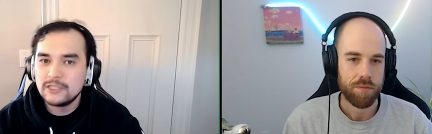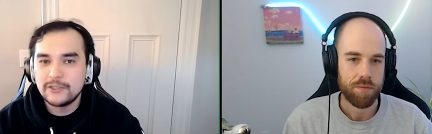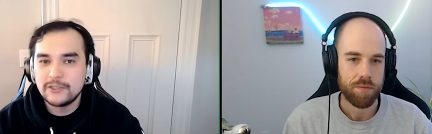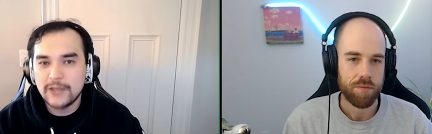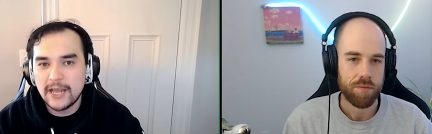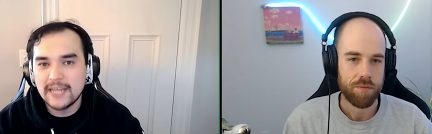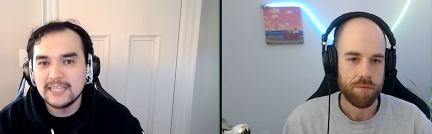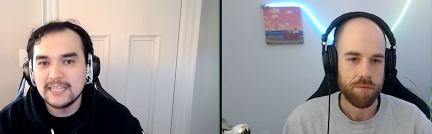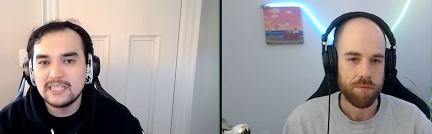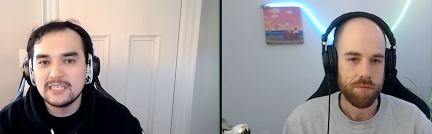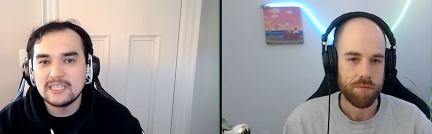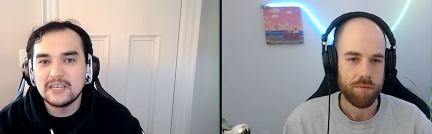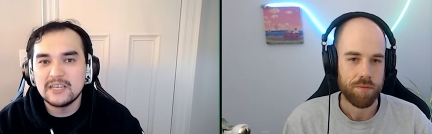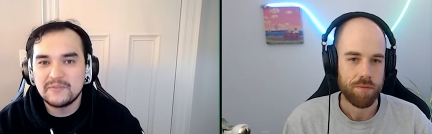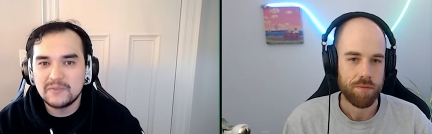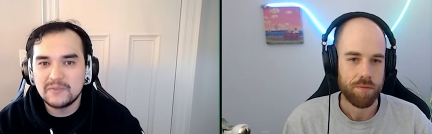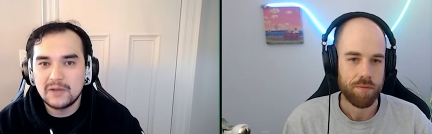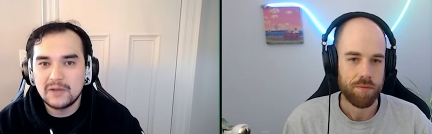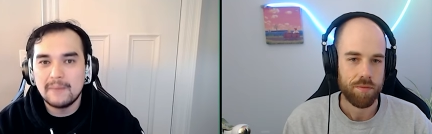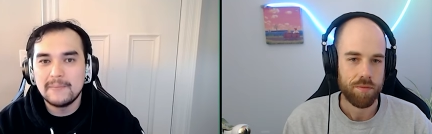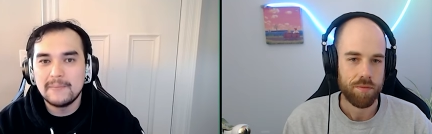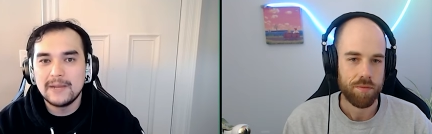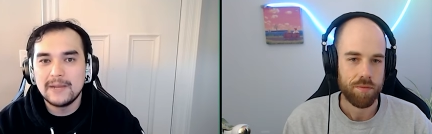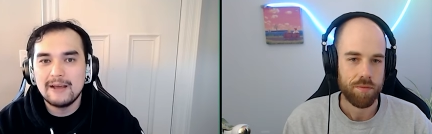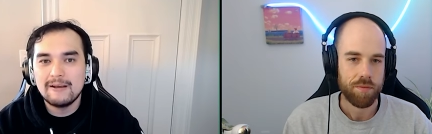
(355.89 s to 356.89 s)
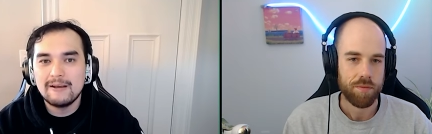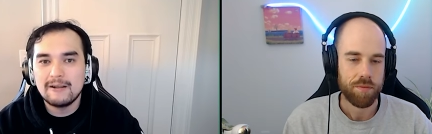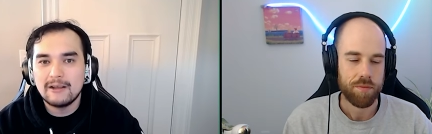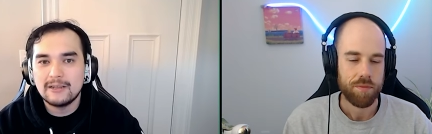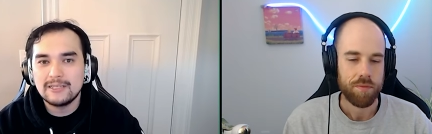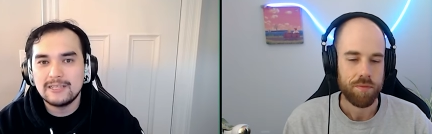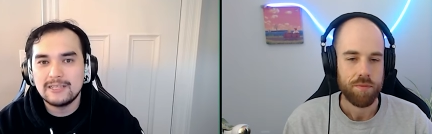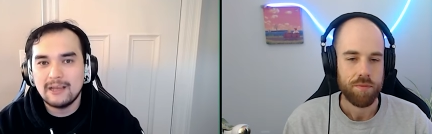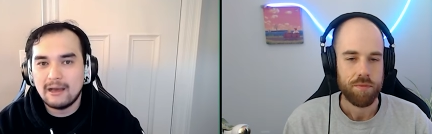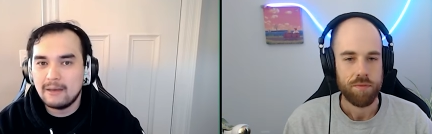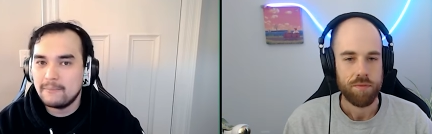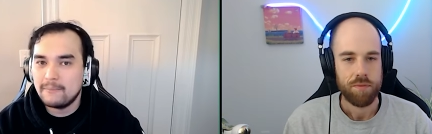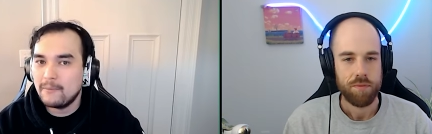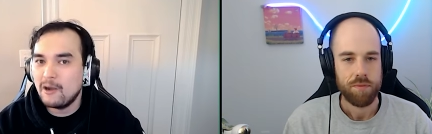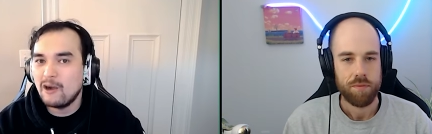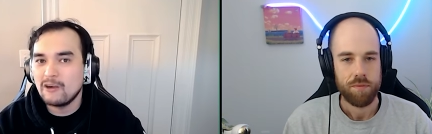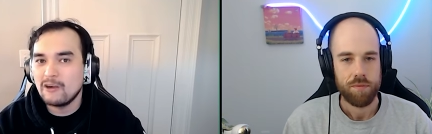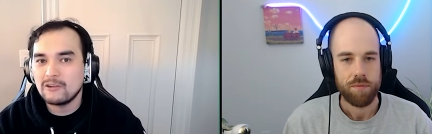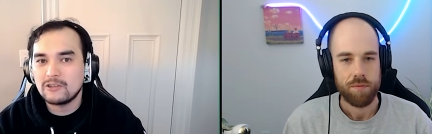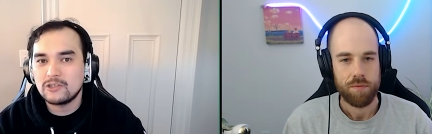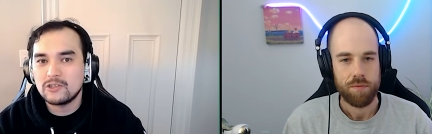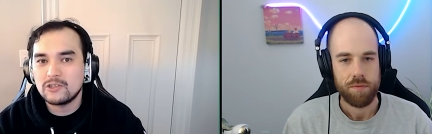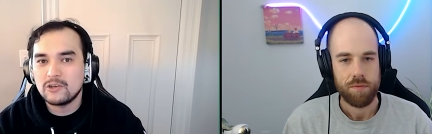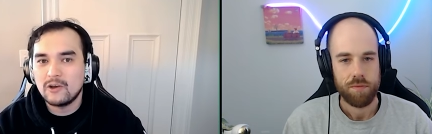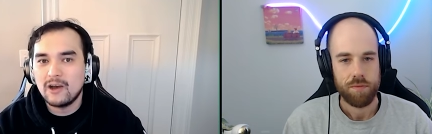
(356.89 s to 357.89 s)
Speaker 1: chances of coming out on top
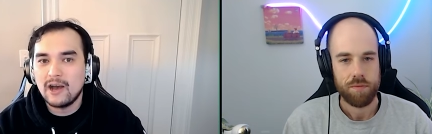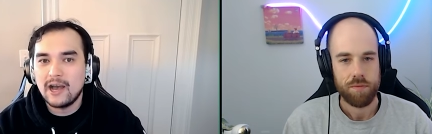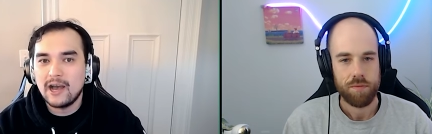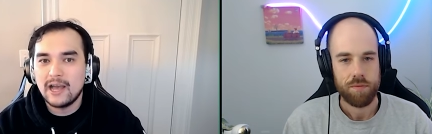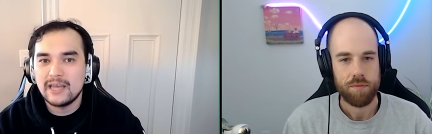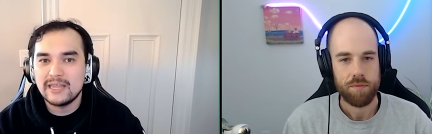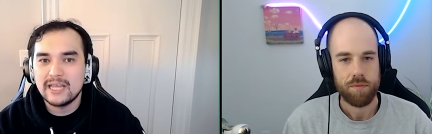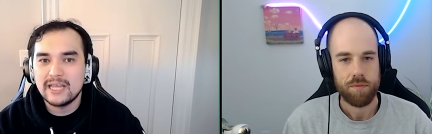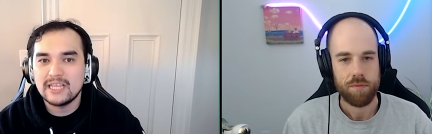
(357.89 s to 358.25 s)
aren't so high.